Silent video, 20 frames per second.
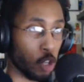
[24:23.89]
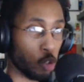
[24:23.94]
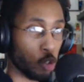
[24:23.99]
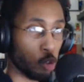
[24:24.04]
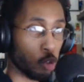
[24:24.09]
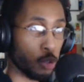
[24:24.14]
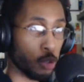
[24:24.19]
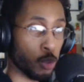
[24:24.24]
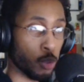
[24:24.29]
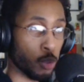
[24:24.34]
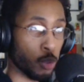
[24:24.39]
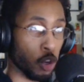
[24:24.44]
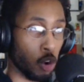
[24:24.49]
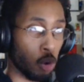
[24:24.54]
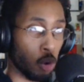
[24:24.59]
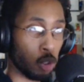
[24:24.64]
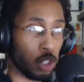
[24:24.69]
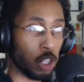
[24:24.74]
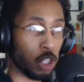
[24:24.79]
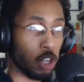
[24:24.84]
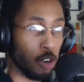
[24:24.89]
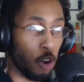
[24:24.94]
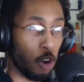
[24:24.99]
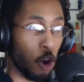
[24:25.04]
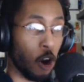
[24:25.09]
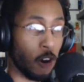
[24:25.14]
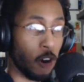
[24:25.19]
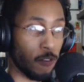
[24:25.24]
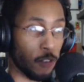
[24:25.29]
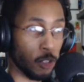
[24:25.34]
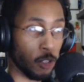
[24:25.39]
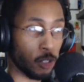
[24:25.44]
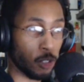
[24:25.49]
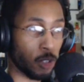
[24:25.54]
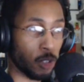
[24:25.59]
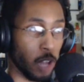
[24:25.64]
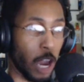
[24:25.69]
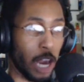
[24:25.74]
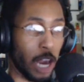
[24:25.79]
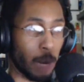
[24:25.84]
cute girls in an
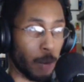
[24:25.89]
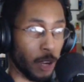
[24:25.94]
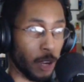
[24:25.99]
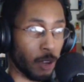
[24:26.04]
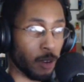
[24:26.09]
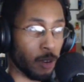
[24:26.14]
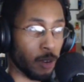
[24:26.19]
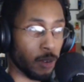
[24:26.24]
office anime.